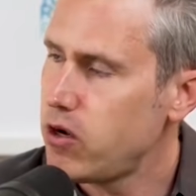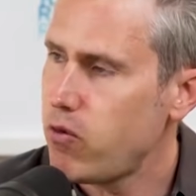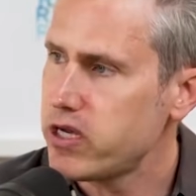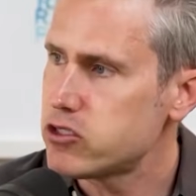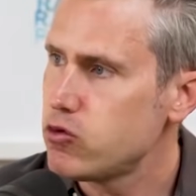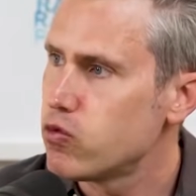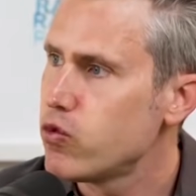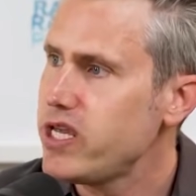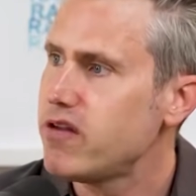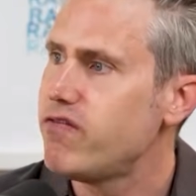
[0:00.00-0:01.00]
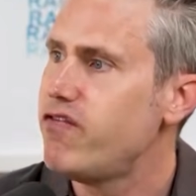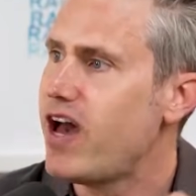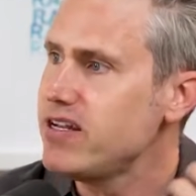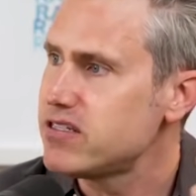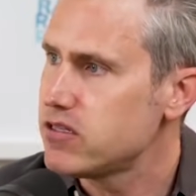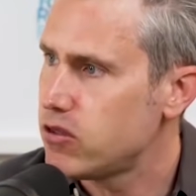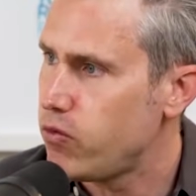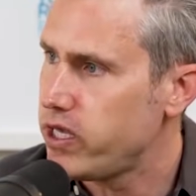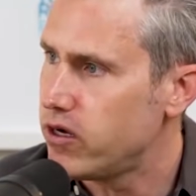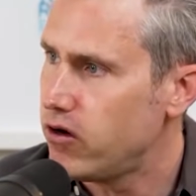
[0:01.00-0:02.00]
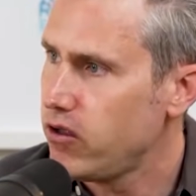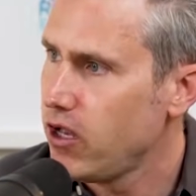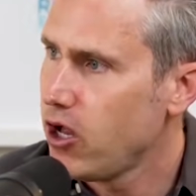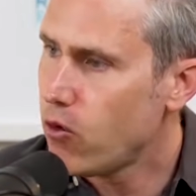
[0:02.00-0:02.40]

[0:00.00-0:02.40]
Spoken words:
We don't want to reinvent the wheel.